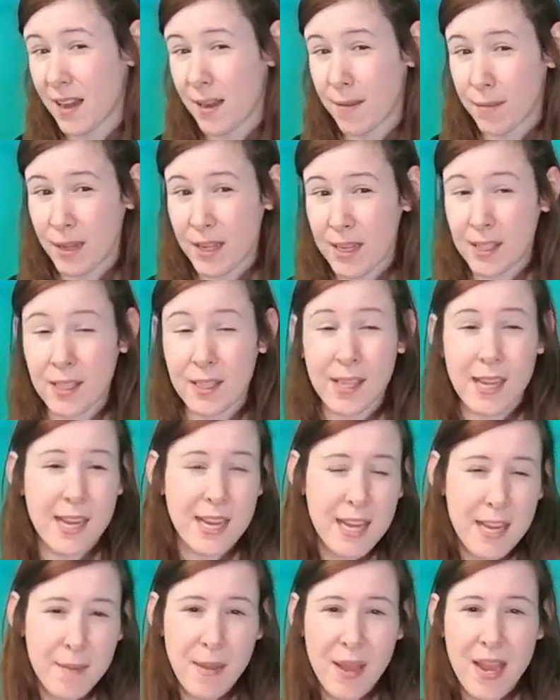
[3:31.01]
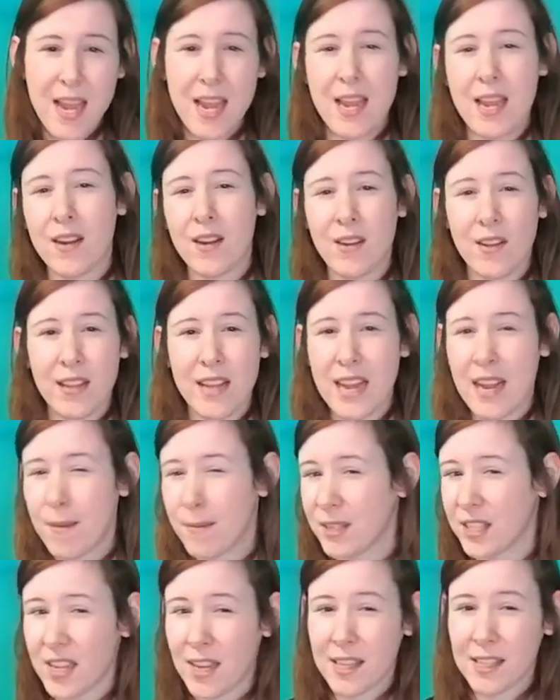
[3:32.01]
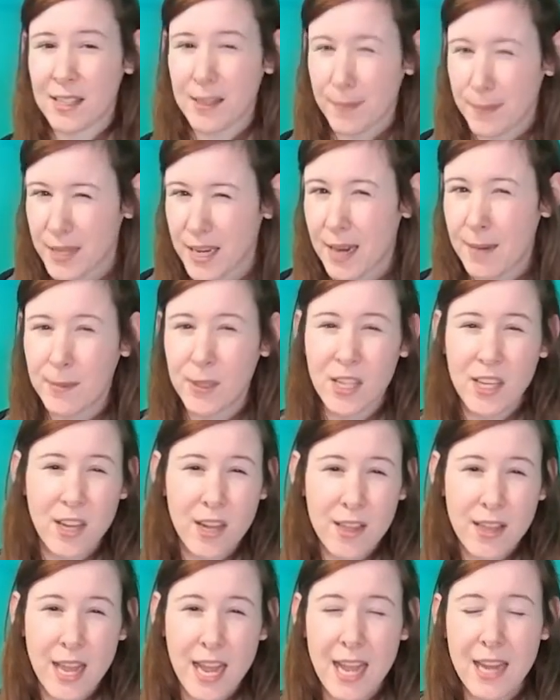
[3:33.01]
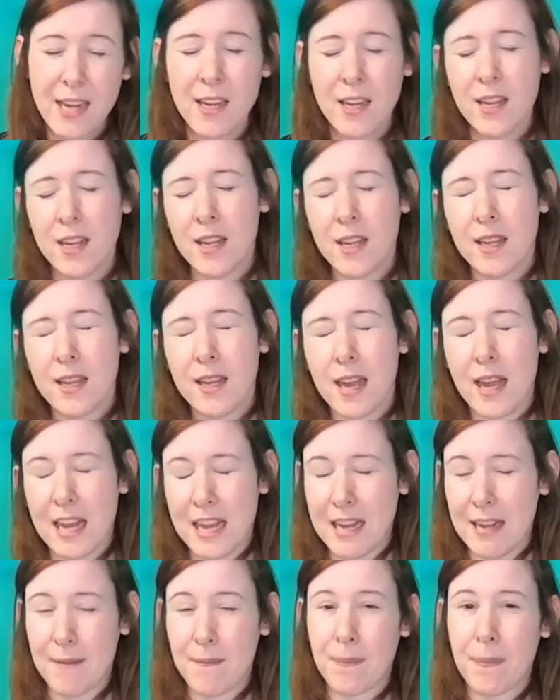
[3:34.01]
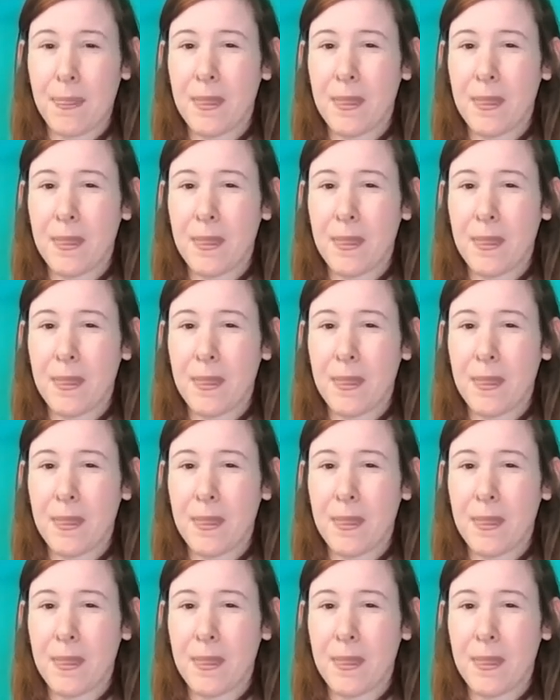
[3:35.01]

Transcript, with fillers: on places like eBay and all, Amazon sometimes and all that. Um,